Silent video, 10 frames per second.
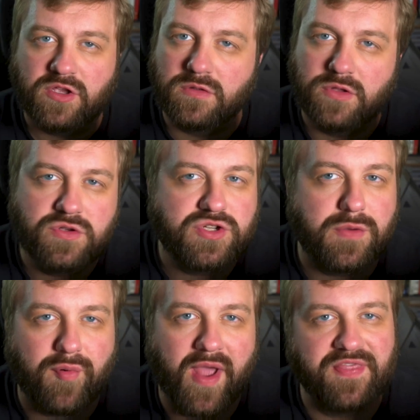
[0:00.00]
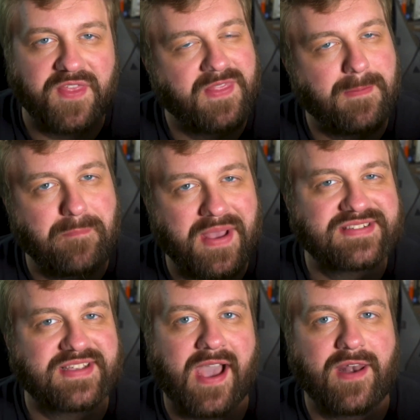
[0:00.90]
You'll lose your breath in the
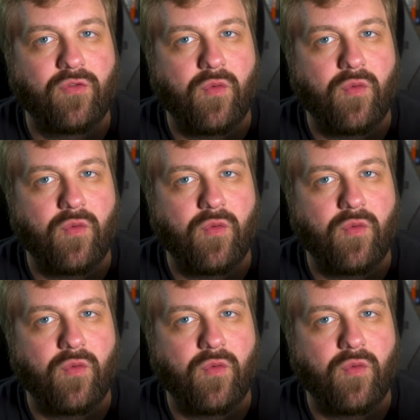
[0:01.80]
best kind of